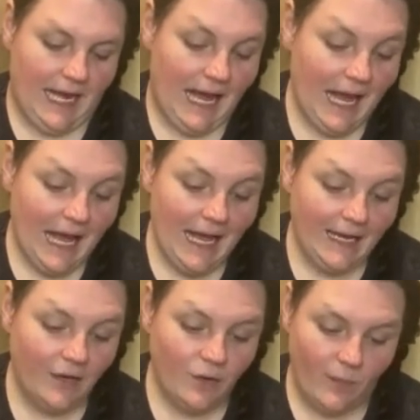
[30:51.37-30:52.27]
I
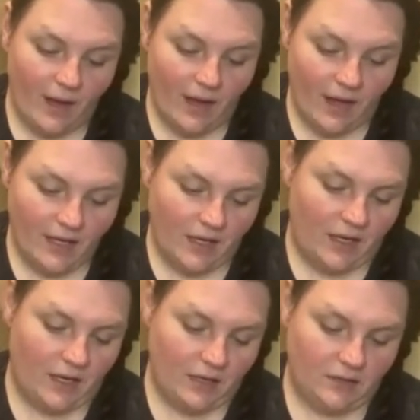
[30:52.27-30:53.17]
know why,
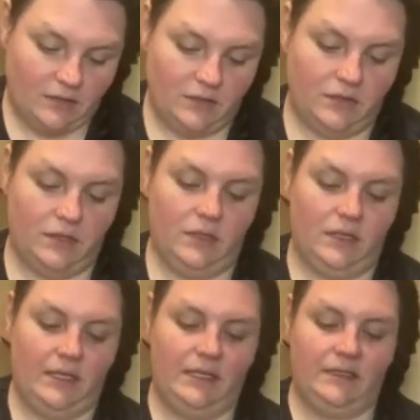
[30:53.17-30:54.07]
guys.
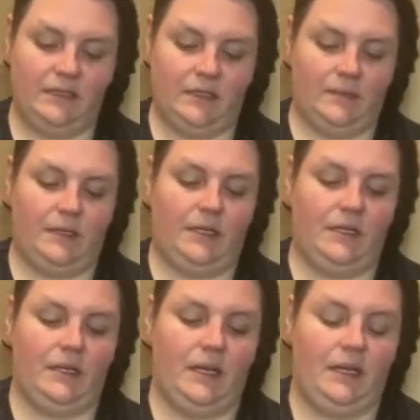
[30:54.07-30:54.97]
It's
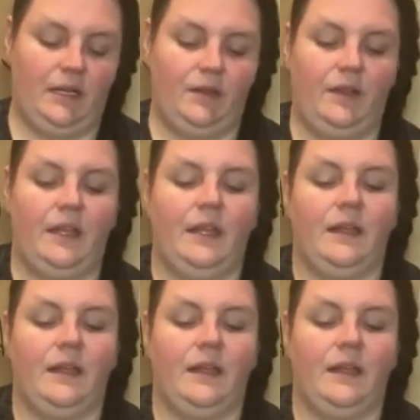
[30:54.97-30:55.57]
that little thing.